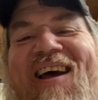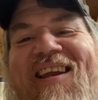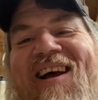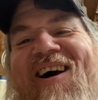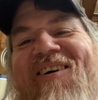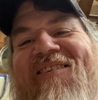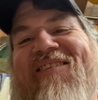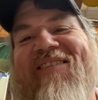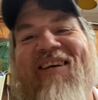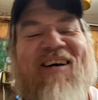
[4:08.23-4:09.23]
y'all.
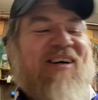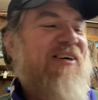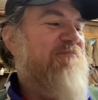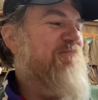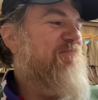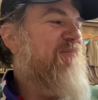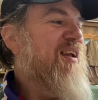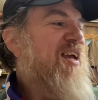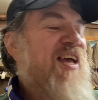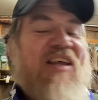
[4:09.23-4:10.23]
Um,
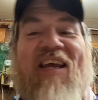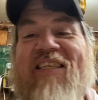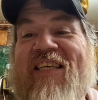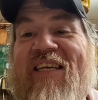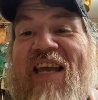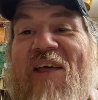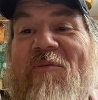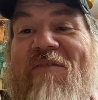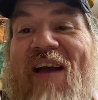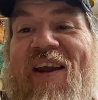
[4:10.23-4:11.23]
next thing now
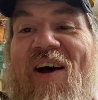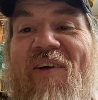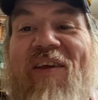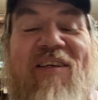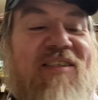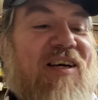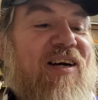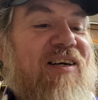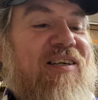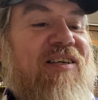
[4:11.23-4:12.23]
we've got all this
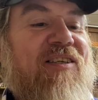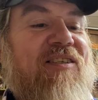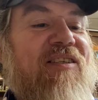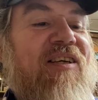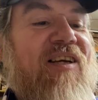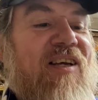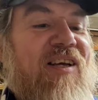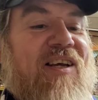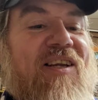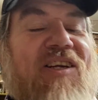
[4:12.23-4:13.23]
uh,
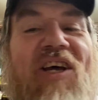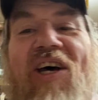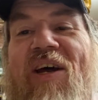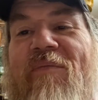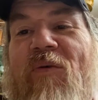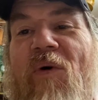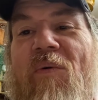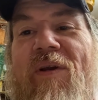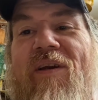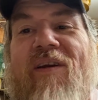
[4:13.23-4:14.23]
done up to where
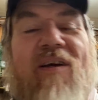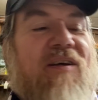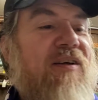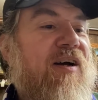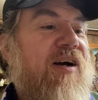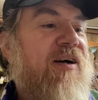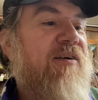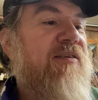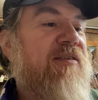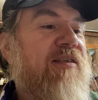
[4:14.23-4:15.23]
we uh,
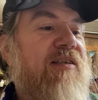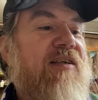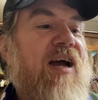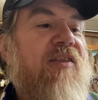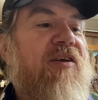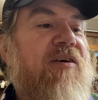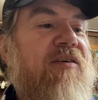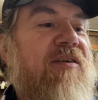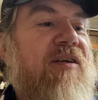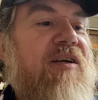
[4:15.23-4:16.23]
got the
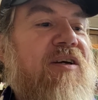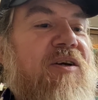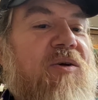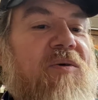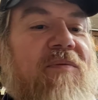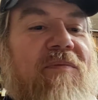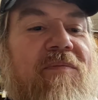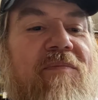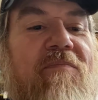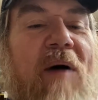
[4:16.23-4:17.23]

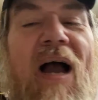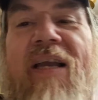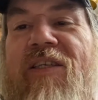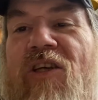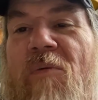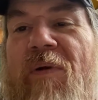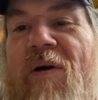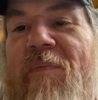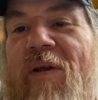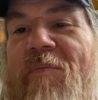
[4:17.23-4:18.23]
pockets opened
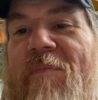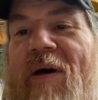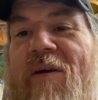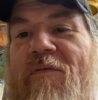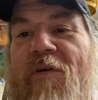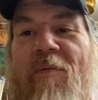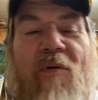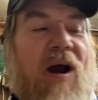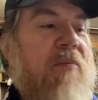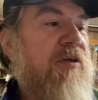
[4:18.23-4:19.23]
up a little bit better for the
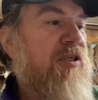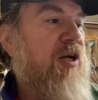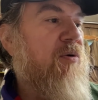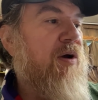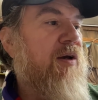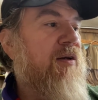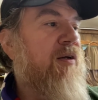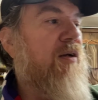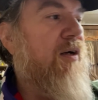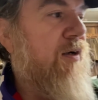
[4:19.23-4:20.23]
primers to go in.
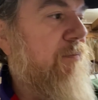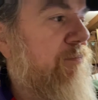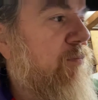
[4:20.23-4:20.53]
Um,